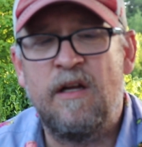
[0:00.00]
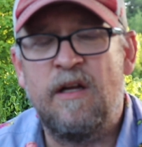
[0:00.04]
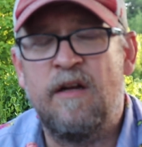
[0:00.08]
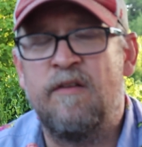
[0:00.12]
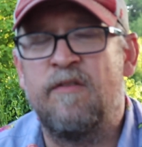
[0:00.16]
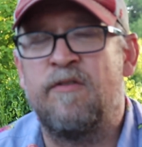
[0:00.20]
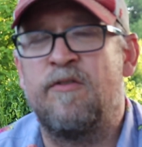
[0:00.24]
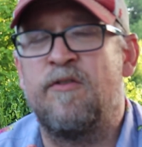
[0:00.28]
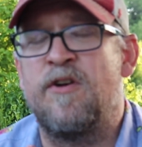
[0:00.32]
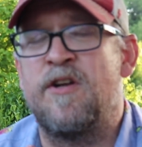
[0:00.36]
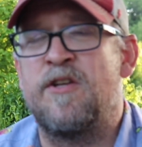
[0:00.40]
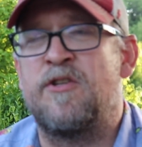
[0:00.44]

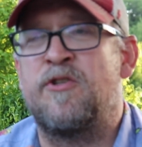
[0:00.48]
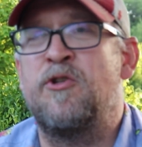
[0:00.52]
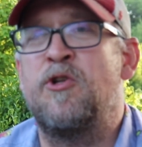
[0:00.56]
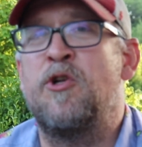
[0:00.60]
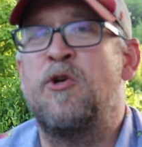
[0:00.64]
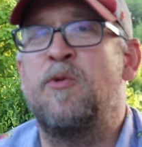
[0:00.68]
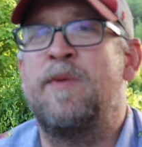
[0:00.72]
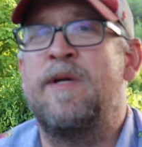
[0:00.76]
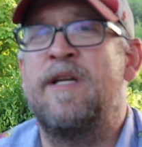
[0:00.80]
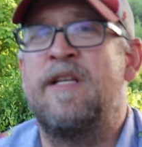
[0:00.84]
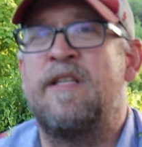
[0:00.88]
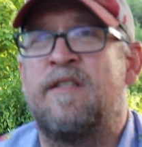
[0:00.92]
for us
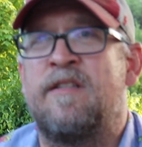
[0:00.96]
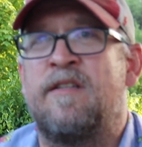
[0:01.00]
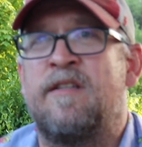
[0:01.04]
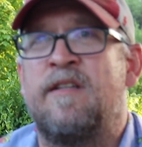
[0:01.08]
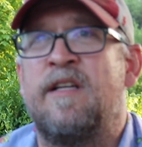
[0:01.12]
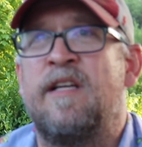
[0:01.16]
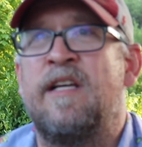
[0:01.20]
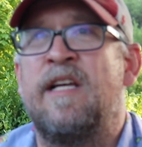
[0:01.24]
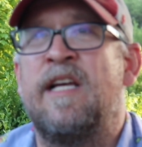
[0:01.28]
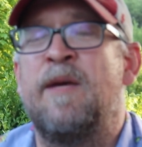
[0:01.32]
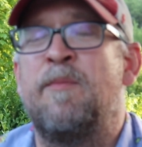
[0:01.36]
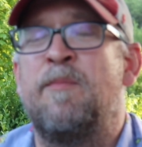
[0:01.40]
newbies,
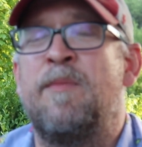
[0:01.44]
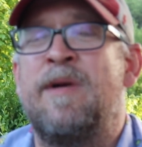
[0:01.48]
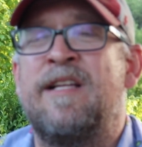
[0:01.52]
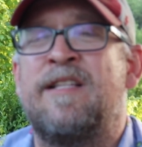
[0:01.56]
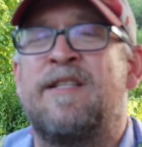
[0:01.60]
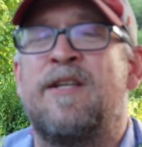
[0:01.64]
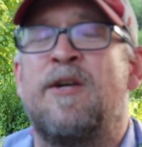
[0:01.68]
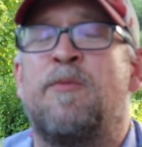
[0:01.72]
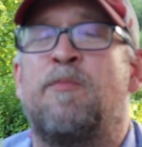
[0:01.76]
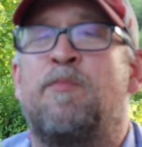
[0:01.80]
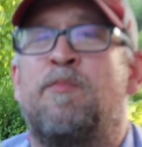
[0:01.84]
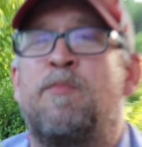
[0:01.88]
it
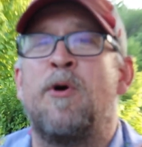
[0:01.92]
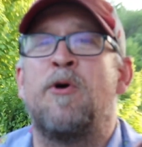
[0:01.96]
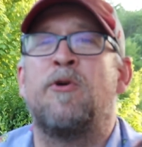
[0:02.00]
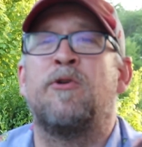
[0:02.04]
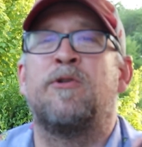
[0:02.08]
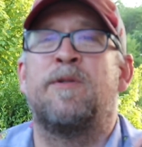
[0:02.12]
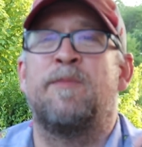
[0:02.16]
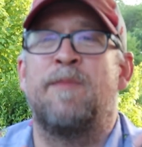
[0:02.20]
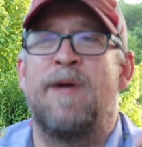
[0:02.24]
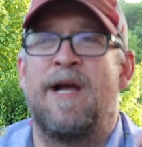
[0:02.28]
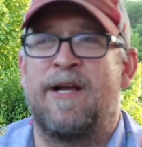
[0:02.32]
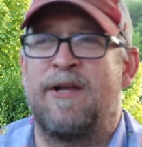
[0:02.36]
means it
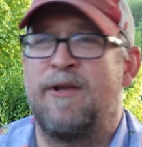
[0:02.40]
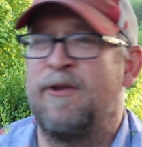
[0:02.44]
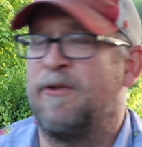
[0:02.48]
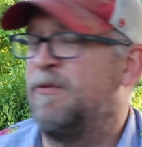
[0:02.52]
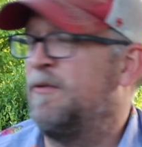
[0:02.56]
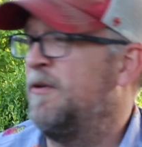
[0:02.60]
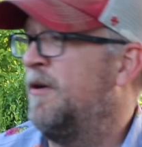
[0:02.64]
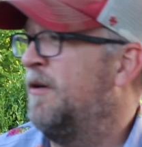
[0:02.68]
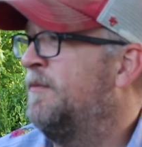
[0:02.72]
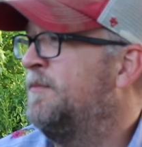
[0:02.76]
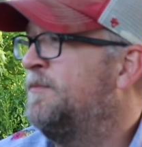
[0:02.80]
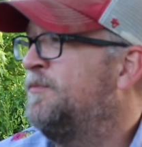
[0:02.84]
burns the back of your
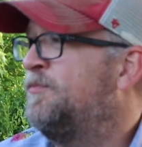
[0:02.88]
throat.